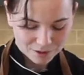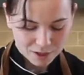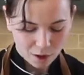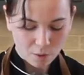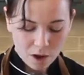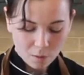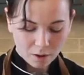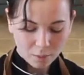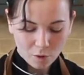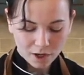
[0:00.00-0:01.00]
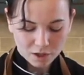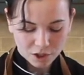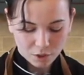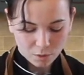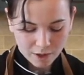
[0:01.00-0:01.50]
So what I'm going to
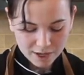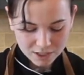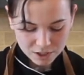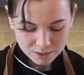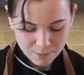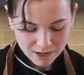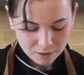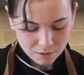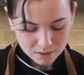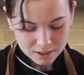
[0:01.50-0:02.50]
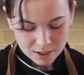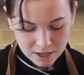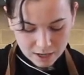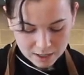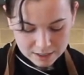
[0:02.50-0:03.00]
do is just make those
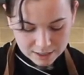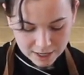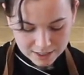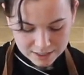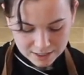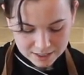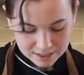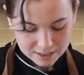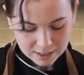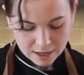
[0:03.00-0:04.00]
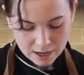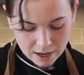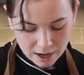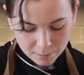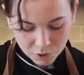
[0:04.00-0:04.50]
slices.
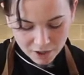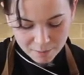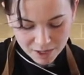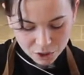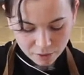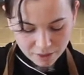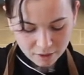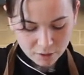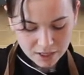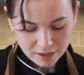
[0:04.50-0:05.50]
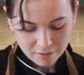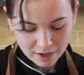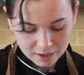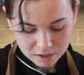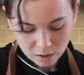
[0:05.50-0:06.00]
I'm trying to make sure that they're
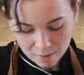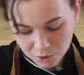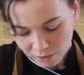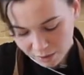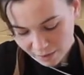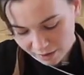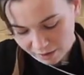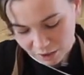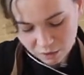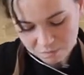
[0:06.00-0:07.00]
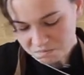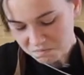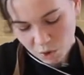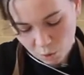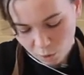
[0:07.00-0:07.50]
even, so I'm doing about a
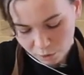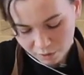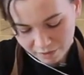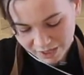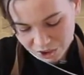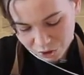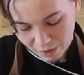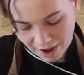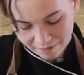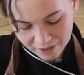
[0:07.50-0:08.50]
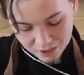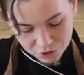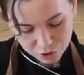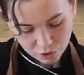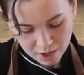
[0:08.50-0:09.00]
1/4 of an inch to a 1/2 inch
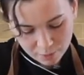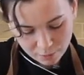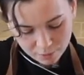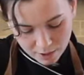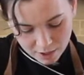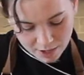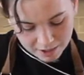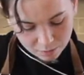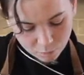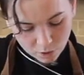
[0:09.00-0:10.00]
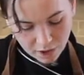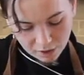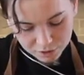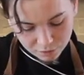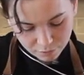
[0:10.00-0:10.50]
stripe. And then what
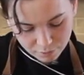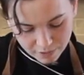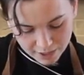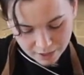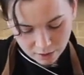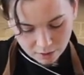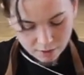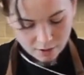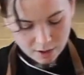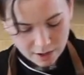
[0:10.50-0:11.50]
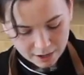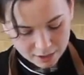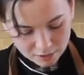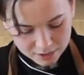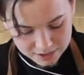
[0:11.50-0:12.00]
I'll do from there,
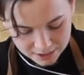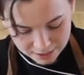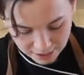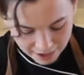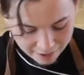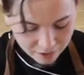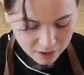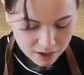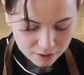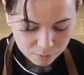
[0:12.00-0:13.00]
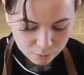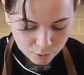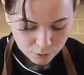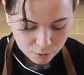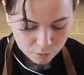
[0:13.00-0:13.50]
you can see that I haven't cut
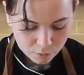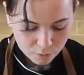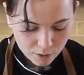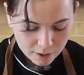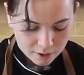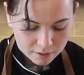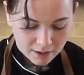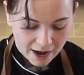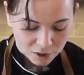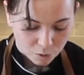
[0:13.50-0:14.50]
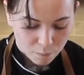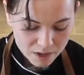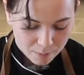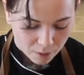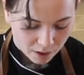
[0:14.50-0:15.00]
through the actual
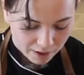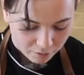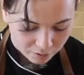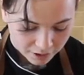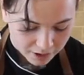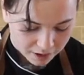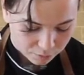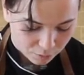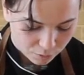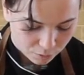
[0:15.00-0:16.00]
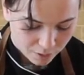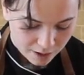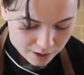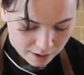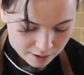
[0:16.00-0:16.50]
meat part. I've only cut through
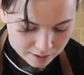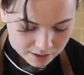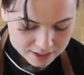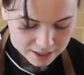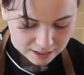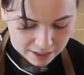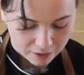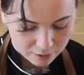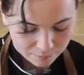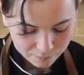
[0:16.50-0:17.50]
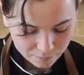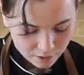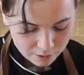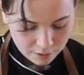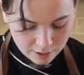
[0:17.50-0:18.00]
the skin
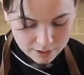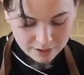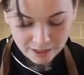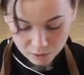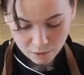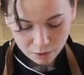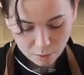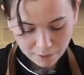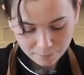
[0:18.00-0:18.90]
layer. And that's what you want.